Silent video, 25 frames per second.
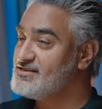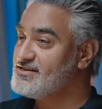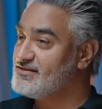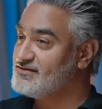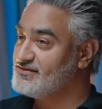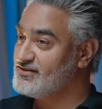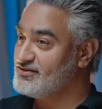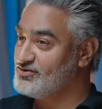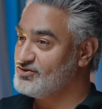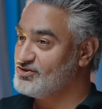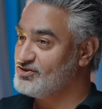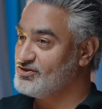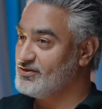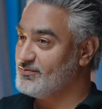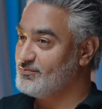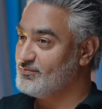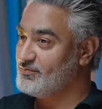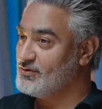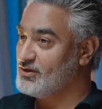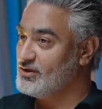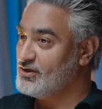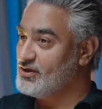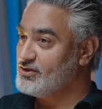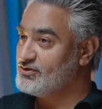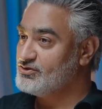citizenship.
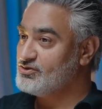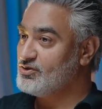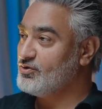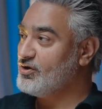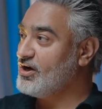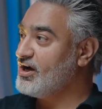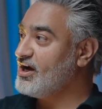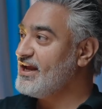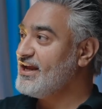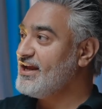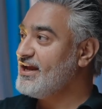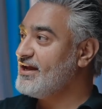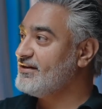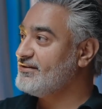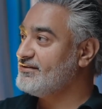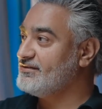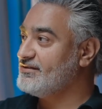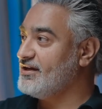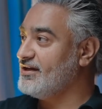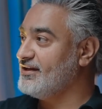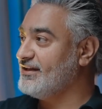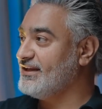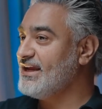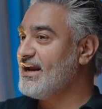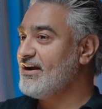So I
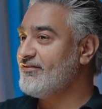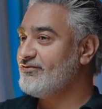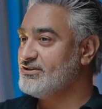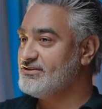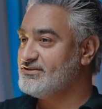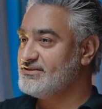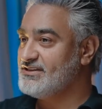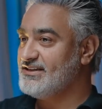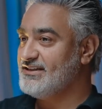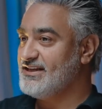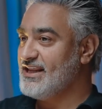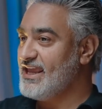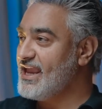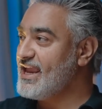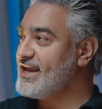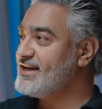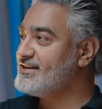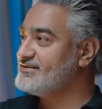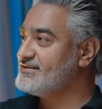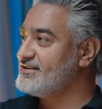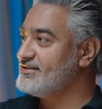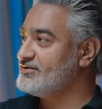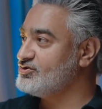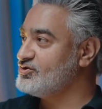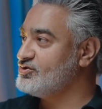had a guaranteed
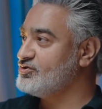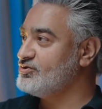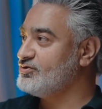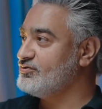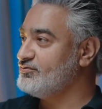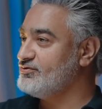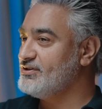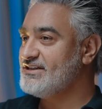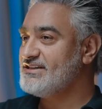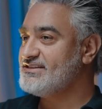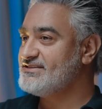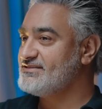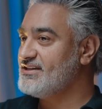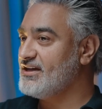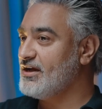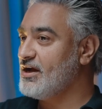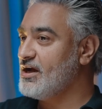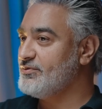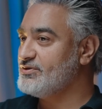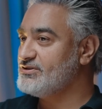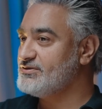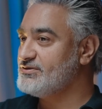exit to the real estate I